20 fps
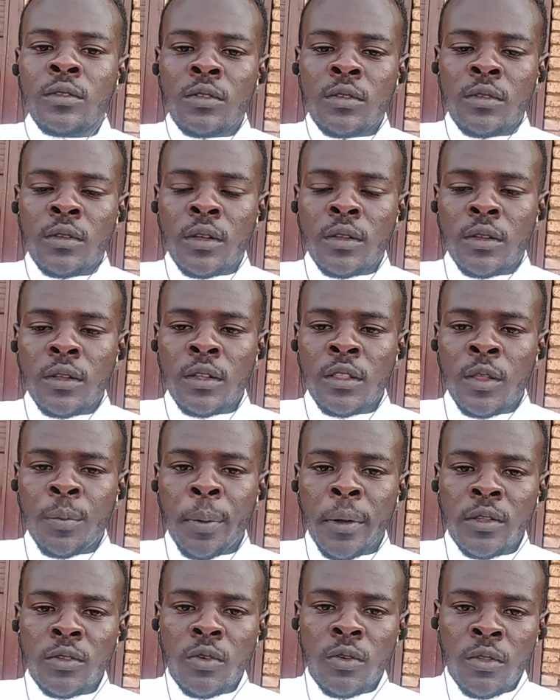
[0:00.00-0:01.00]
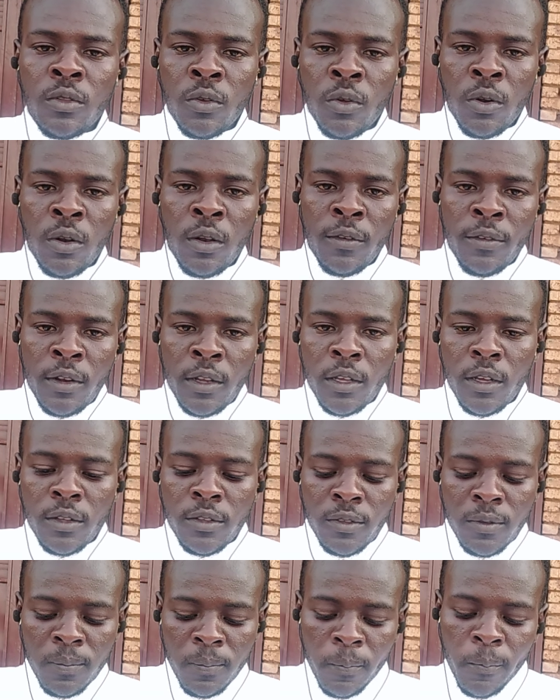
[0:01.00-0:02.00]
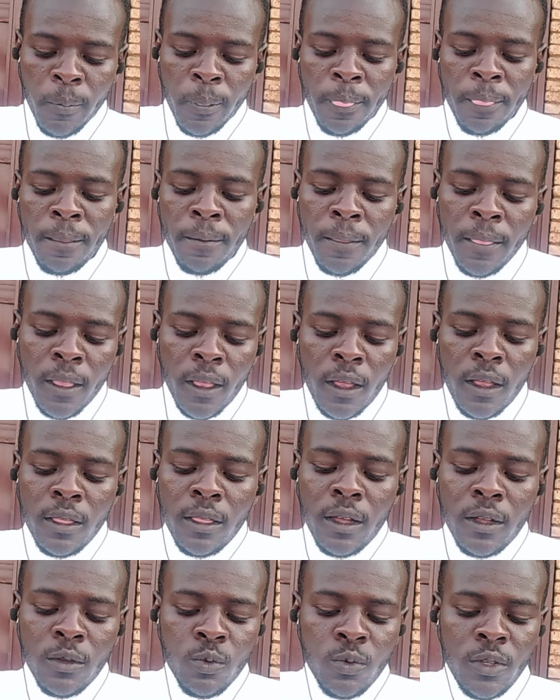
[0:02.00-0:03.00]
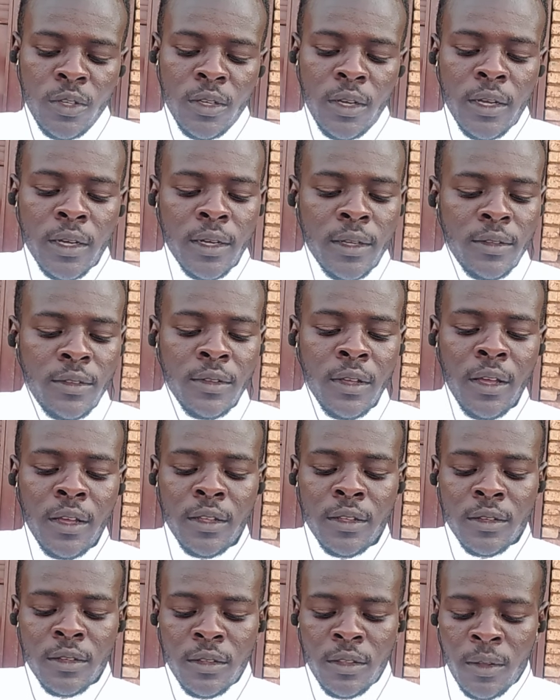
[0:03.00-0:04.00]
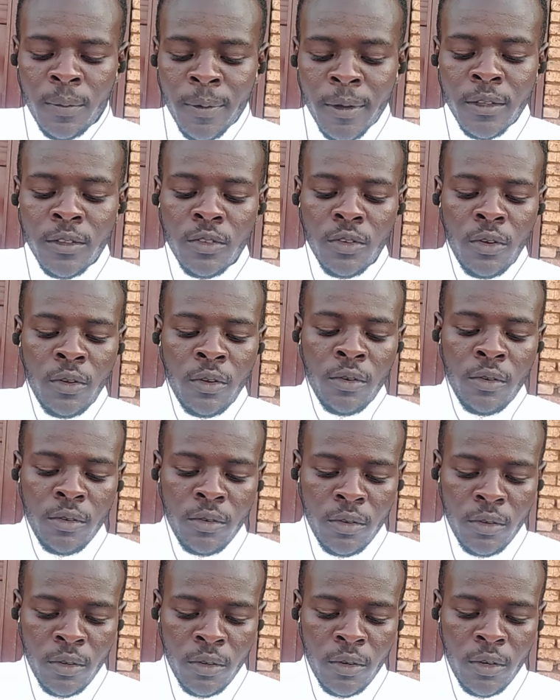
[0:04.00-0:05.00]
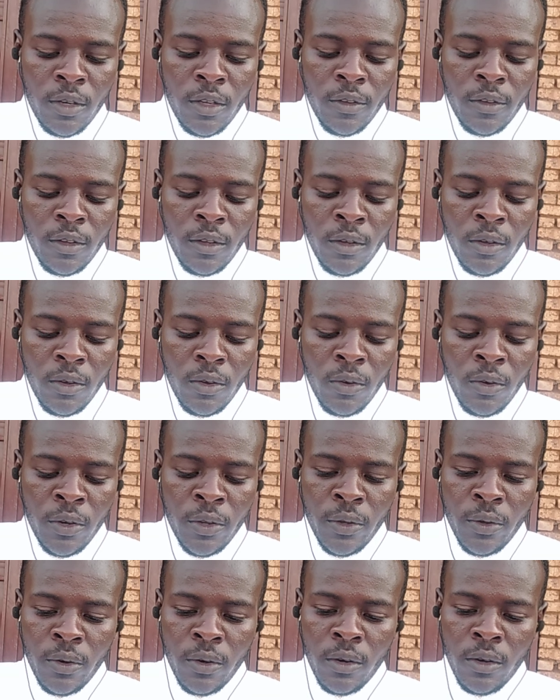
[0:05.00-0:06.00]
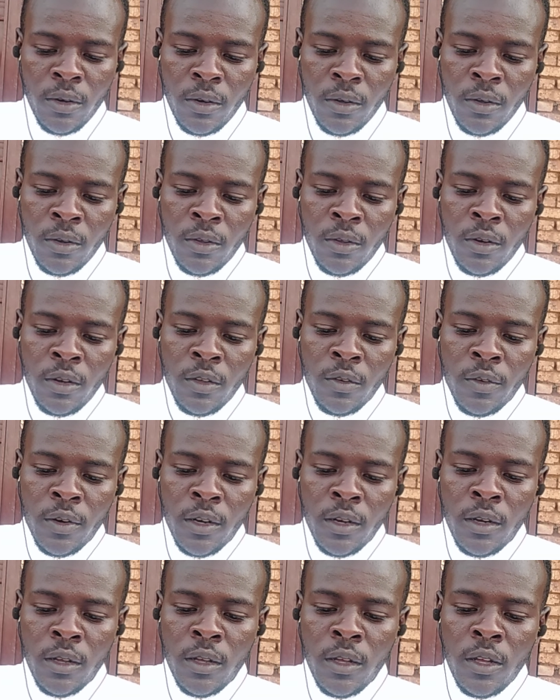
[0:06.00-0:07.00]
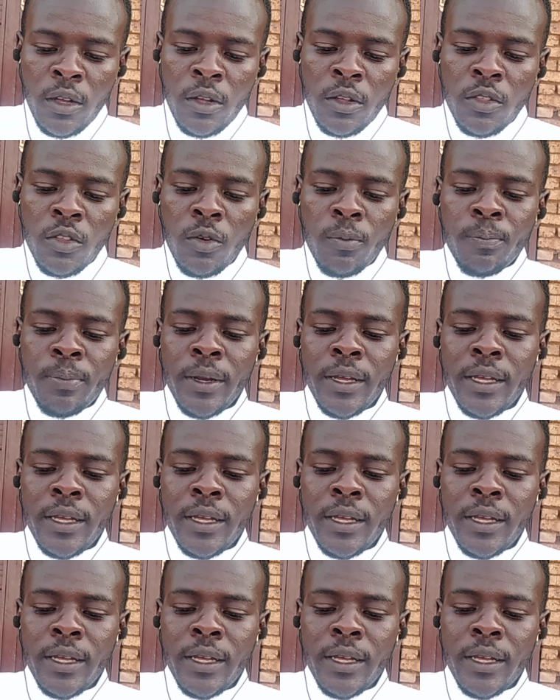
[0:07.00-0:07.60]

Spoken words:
to it depends on your level. Yes, that which I can say. It depends on your level. So